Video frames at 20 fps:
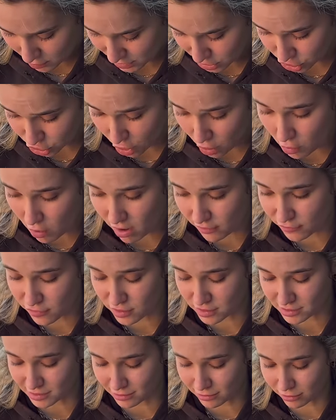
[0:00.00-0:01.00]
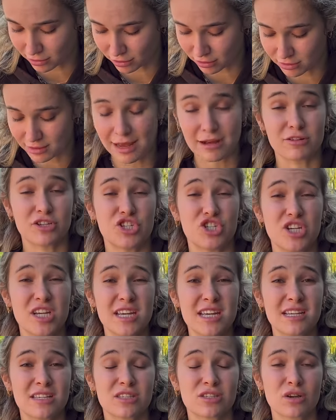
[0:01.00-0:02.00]
we don't want for this little girl. Now, she
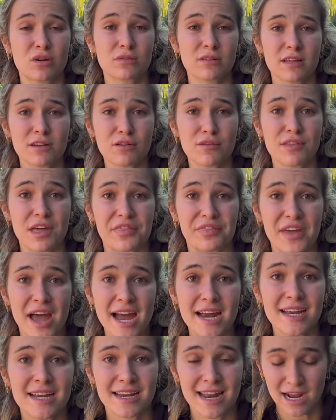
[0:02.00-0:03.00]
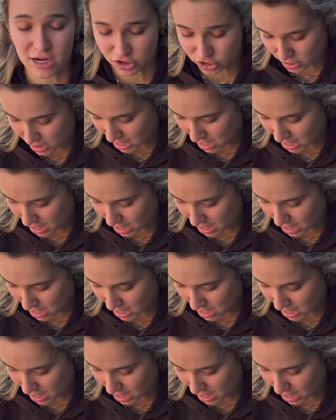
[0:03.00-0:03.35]
is so little that that could actually